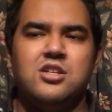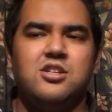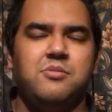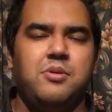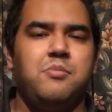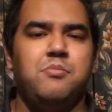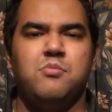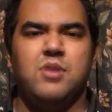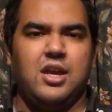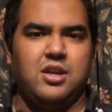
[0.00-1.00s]
should have
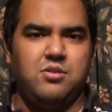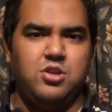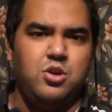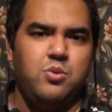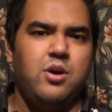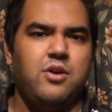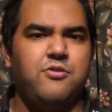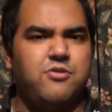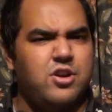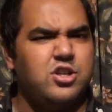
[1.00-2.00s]
been like newer,
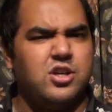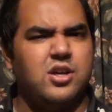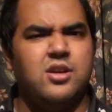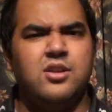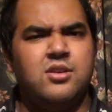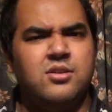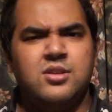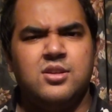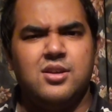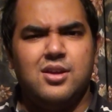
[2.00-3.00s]
fresher.
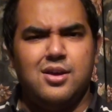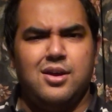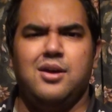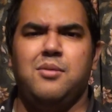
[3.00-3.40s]
You